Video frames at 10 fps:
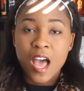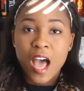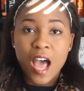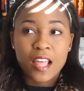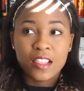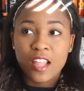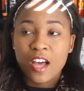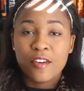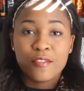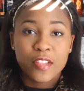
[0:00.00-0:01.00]
I
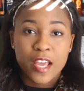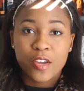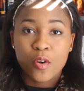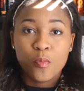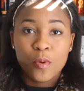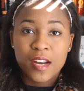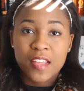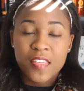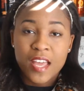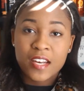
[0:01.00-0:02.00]
love when
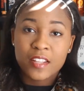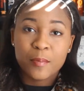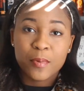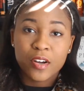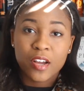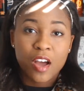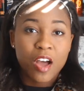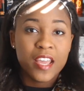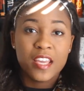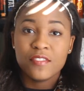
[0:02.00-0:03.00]
at the end of the book,
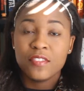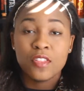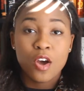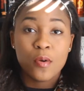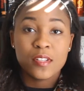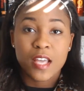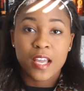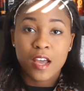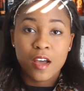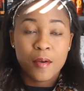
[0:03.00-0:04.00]
even though
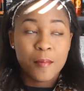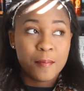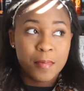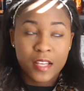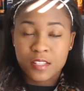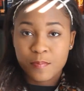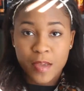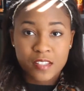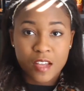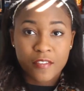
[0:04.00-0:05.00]
it's based off